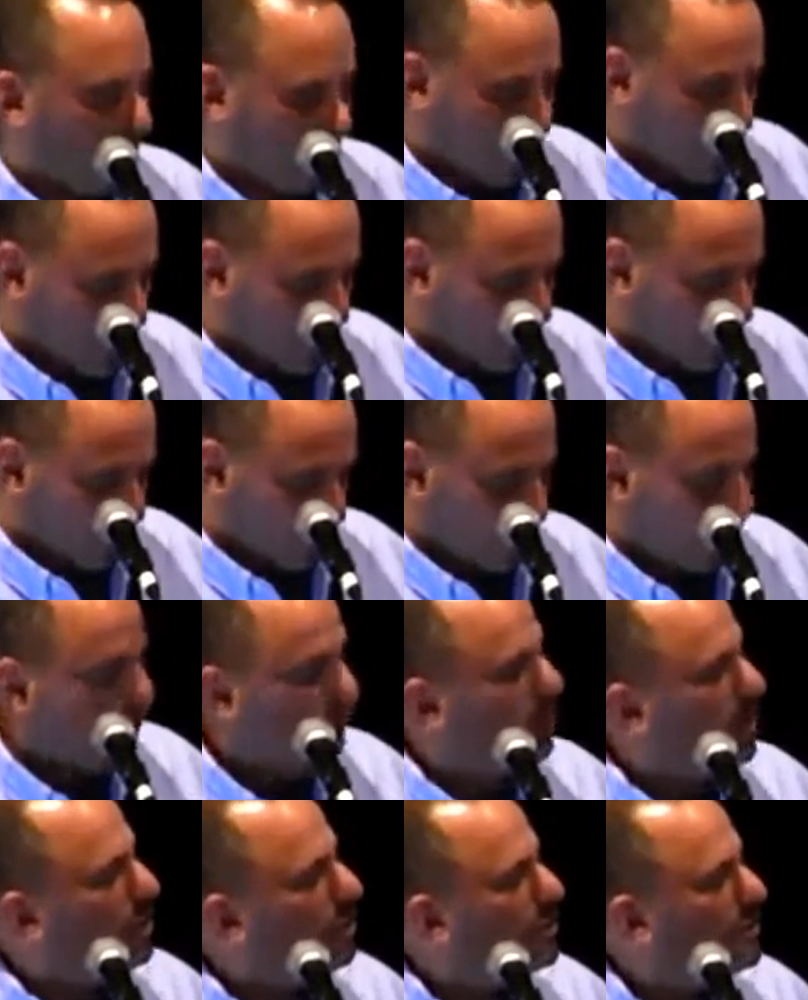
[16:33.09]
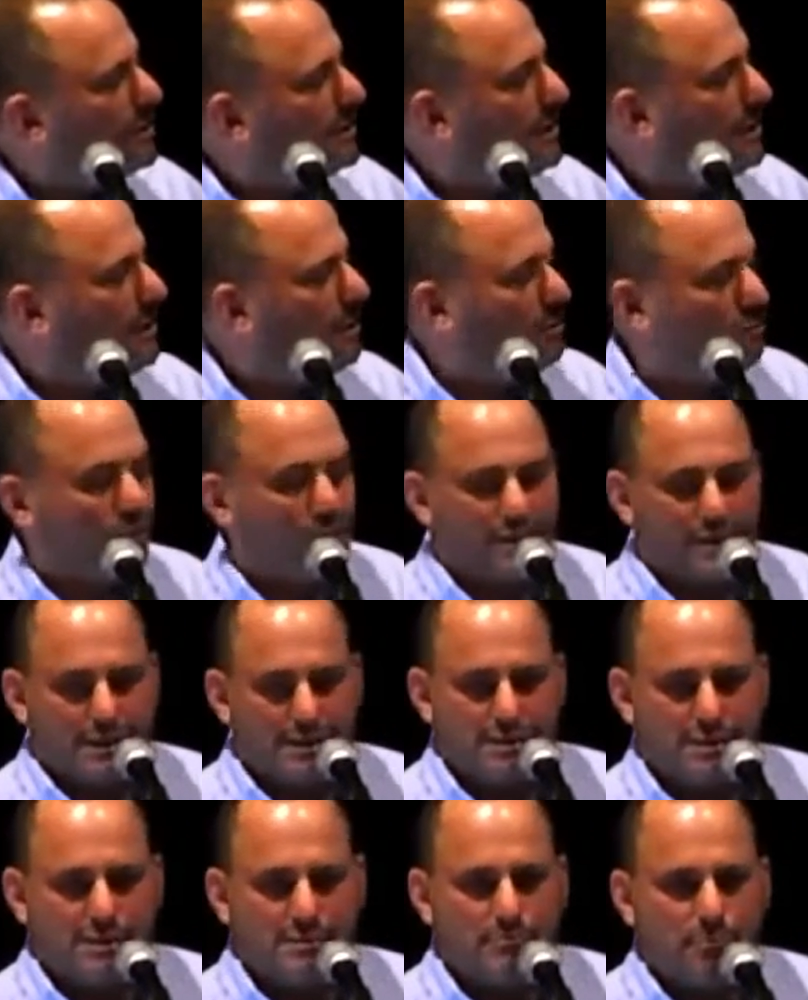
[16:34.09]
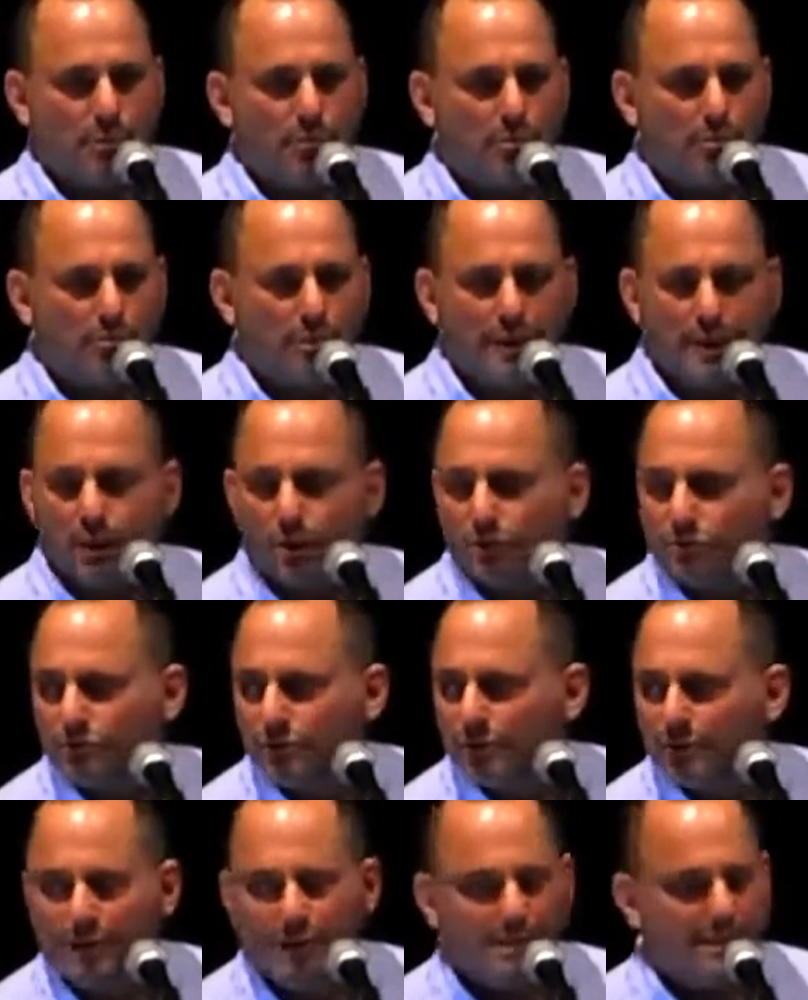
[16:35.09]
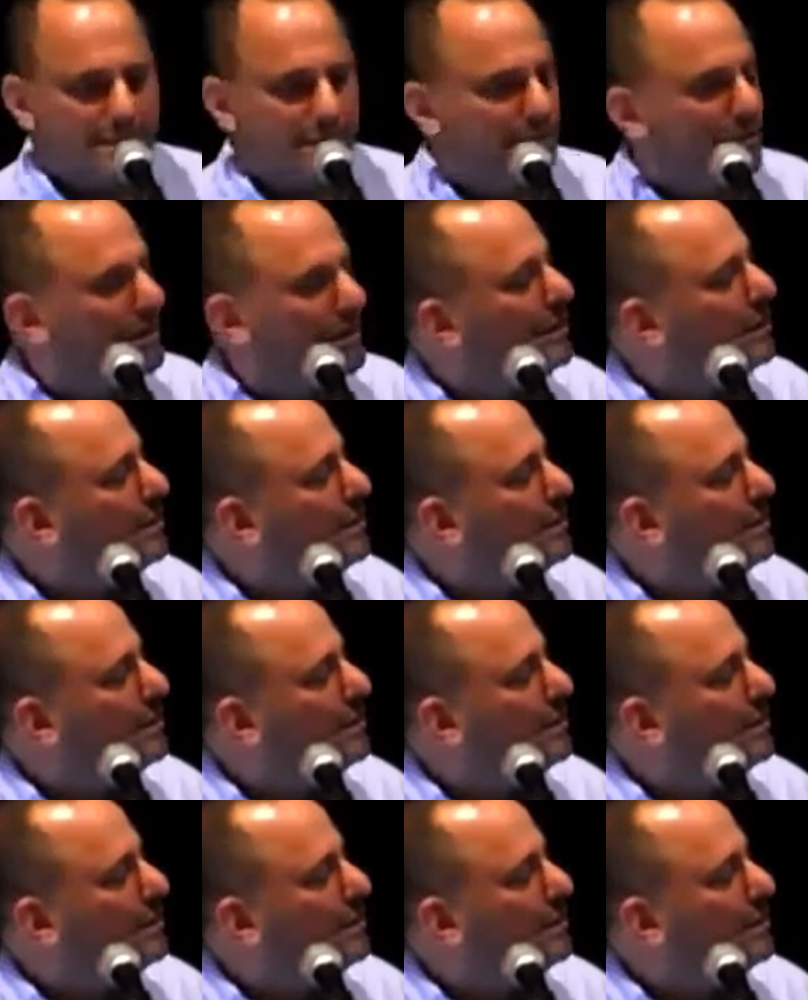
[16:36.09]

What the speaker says: Now, we already know that this is probably not the reason,